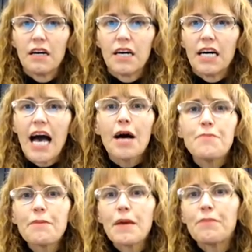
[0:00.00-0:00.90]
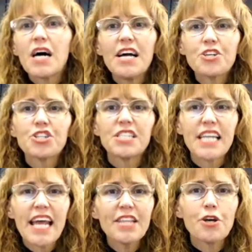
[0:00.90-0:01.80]
Helping people
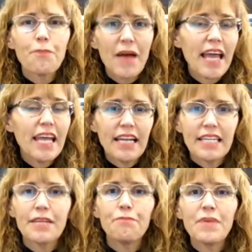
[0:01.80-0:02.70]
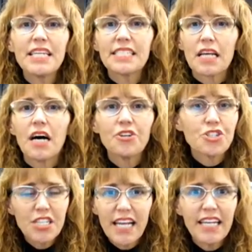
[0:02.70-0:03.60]
understand their pain, it means
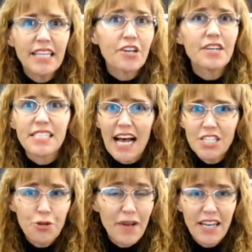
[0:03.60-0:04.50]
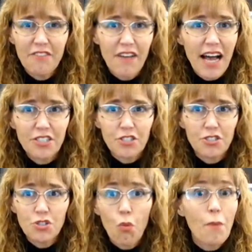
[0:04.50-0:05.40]
understanding their exacerbating
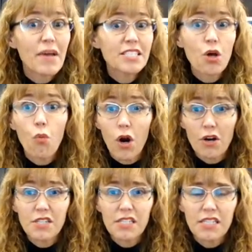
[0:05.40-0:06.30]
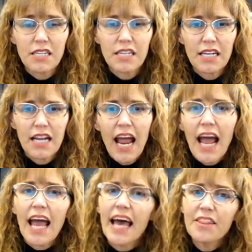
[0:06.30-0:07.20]
factors, what makes it worse,
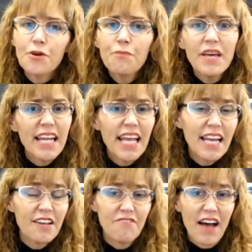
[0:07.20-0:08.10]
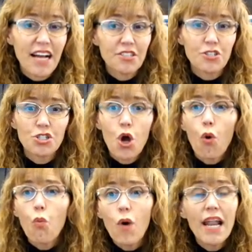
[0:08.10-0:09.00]
and their mitigating factors,
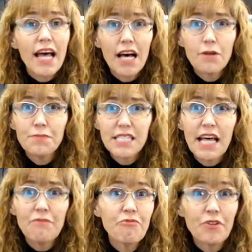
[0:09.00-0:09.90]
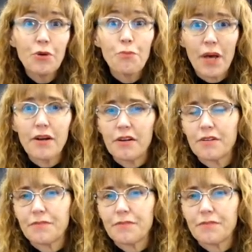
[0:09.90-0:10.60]
what helps them feel better.